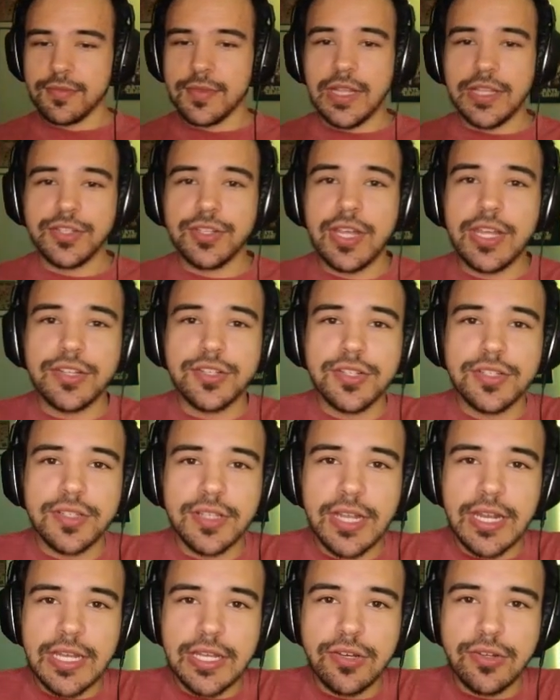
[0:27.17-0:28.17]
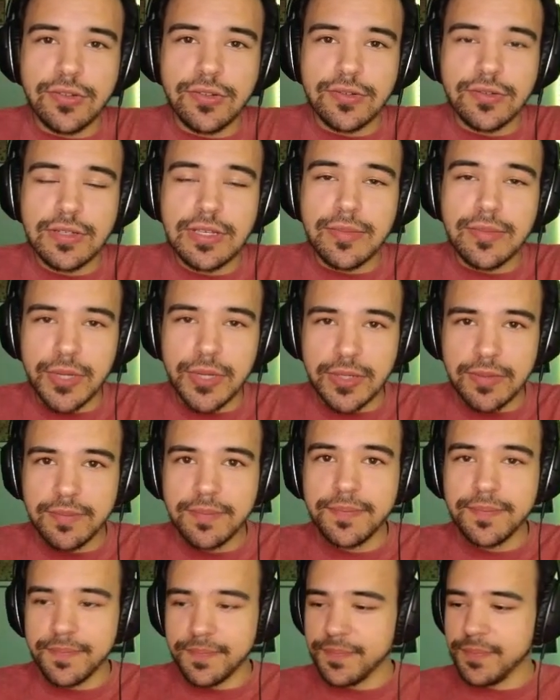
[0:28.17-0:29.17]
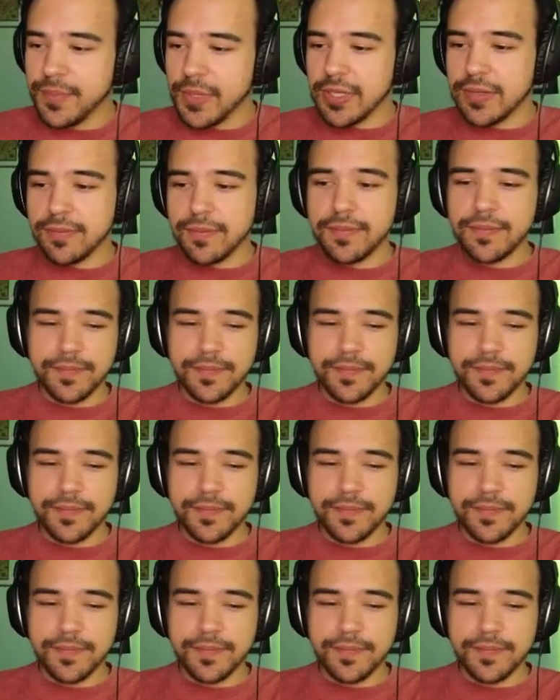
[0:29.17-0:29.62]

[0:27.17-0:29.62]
It's not just that I couldn't sleep, but